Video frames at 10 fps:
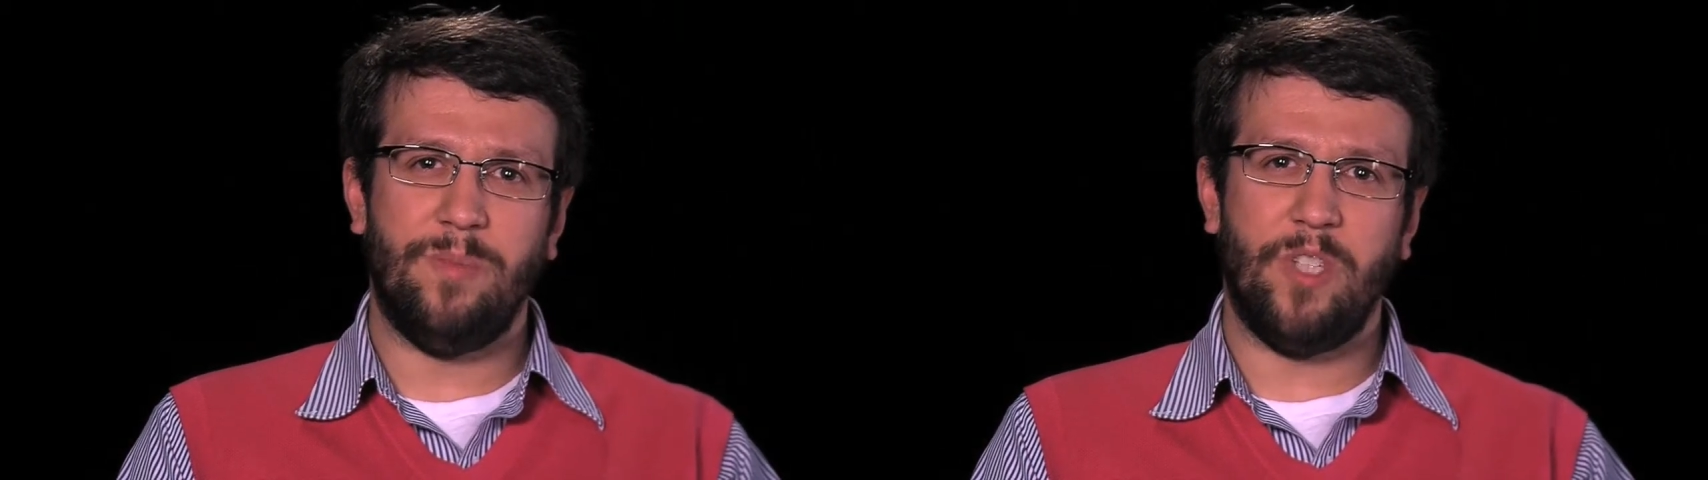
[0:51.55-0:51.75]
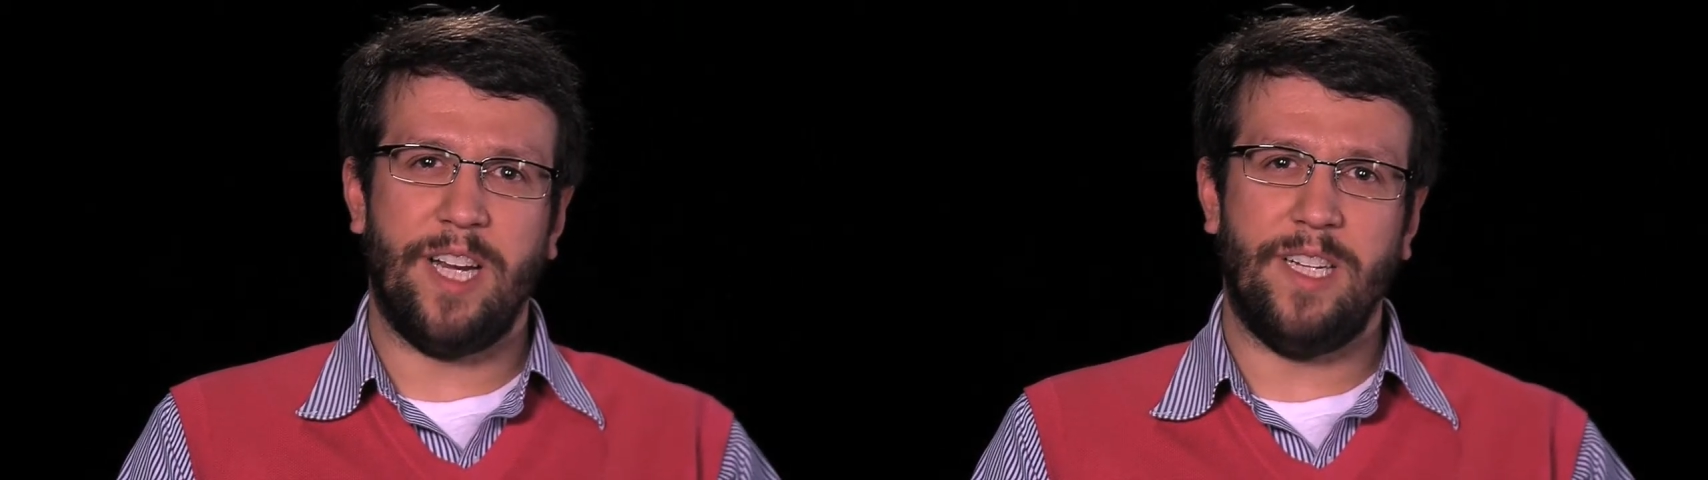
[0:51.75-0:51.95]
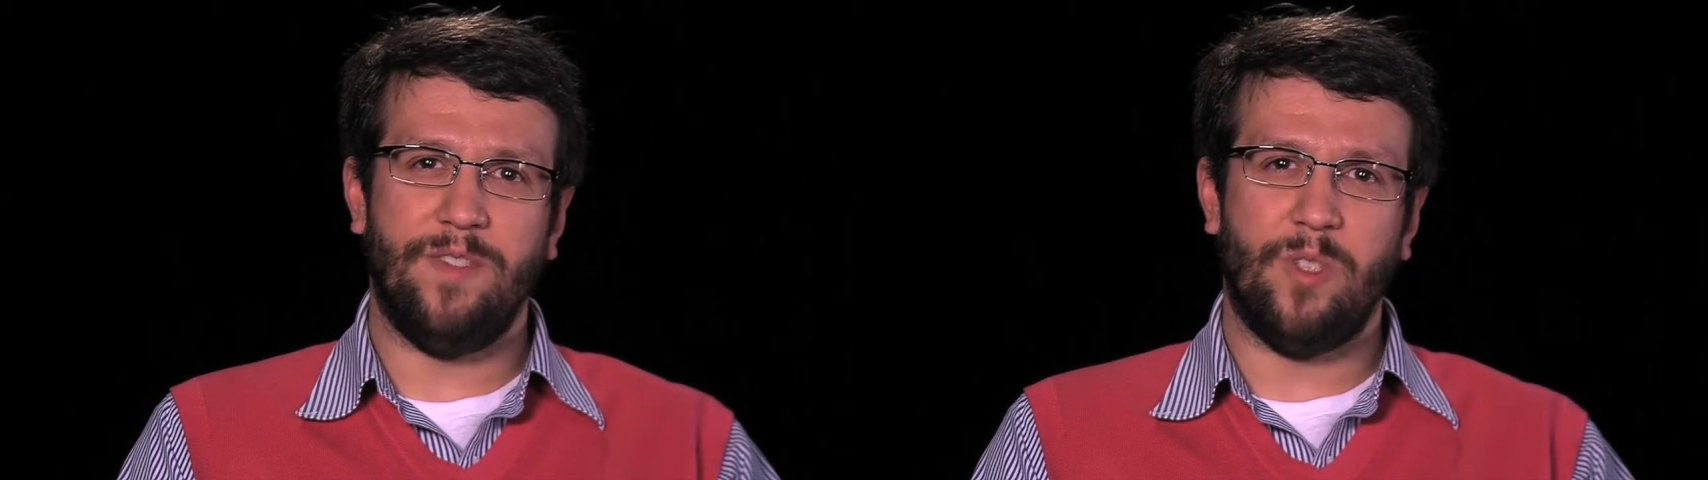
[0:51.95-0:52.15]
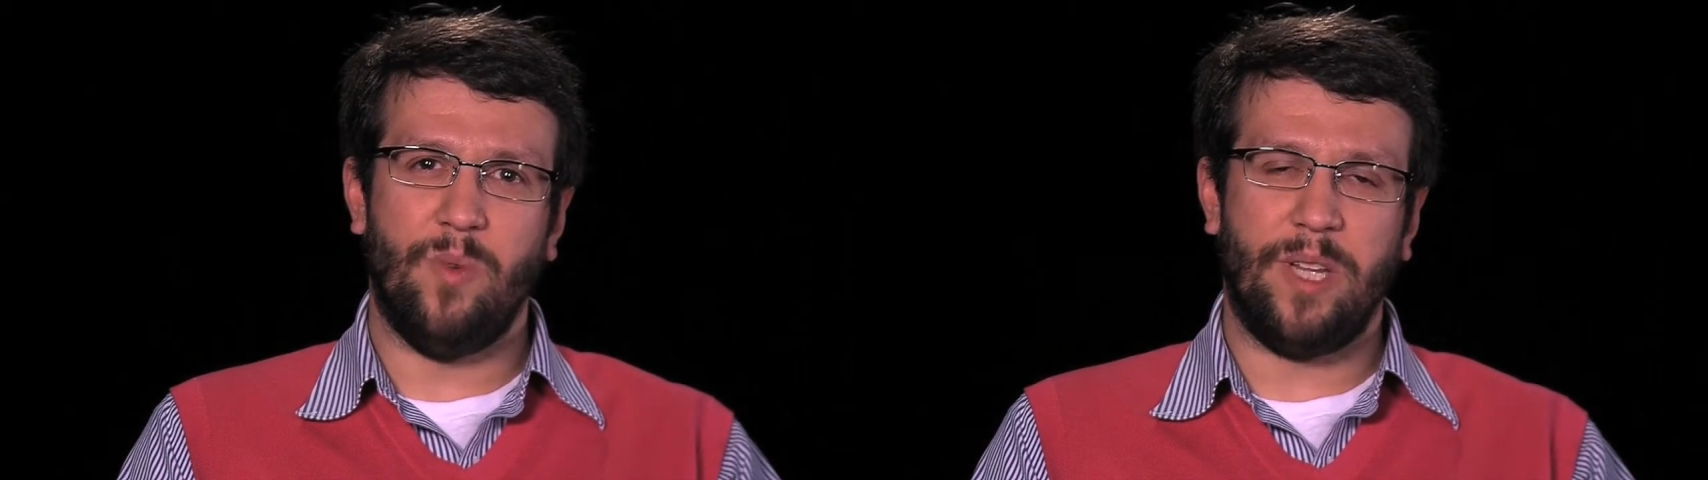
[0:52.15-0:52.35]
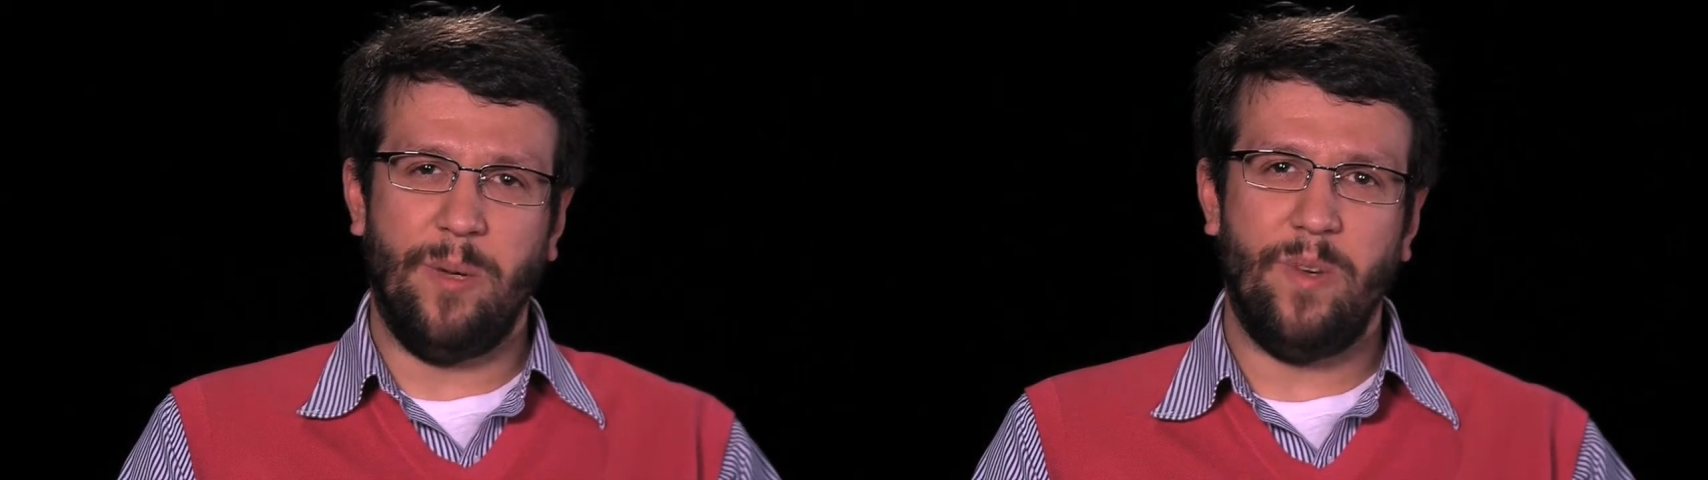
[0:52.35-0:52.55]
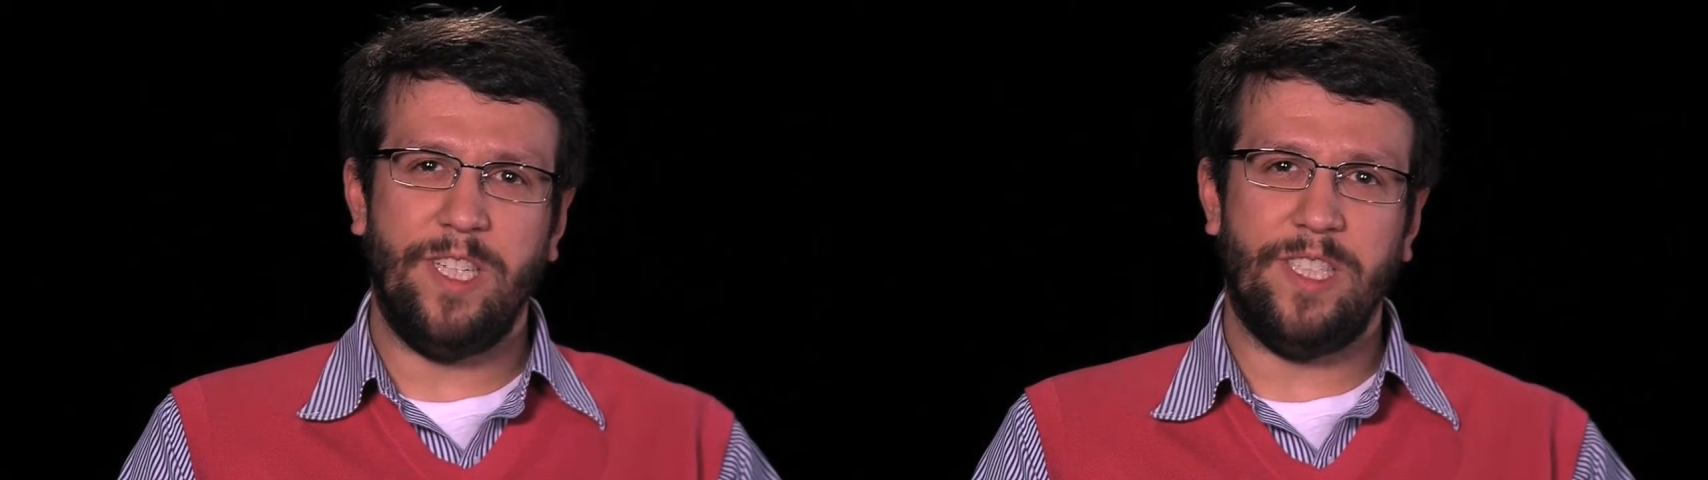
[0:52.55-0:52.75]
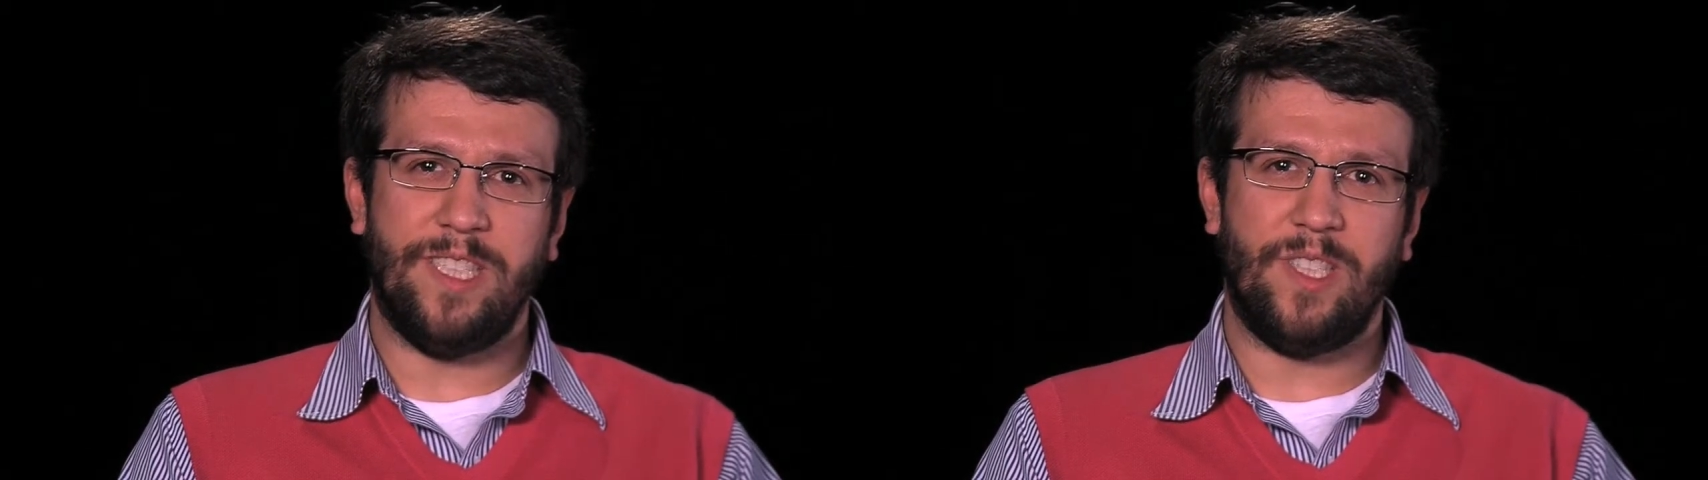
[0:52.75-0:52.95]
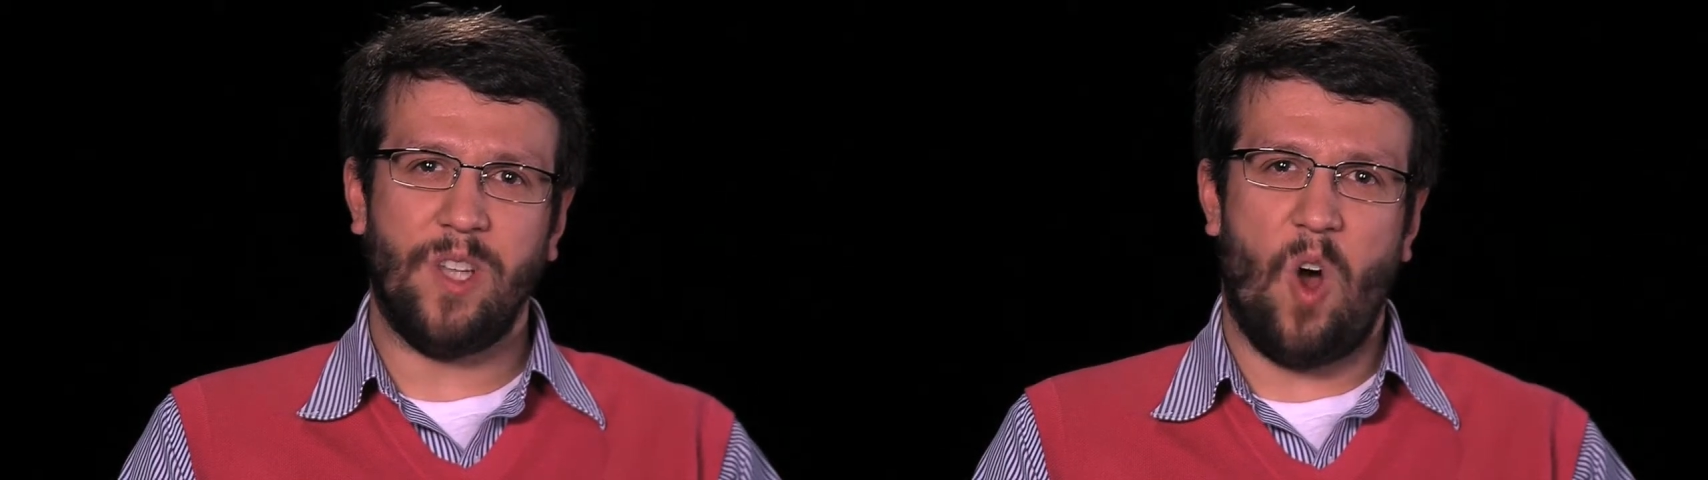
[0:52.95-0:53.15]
objectives and really reach its